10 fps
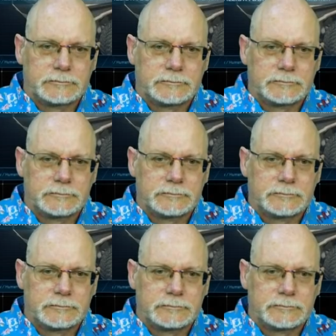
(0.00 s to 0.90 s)

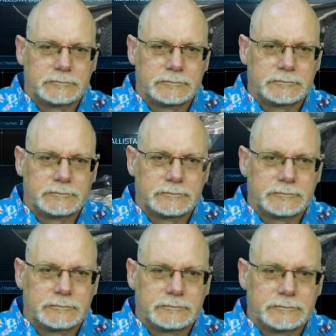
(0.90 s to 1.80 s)

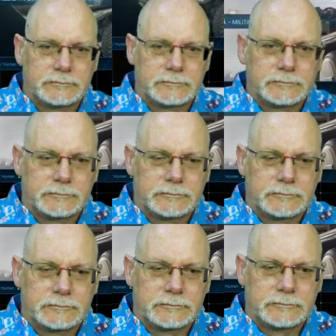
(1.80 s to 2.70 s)

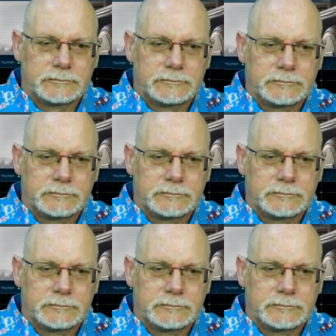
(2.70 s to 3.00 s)
[no speech]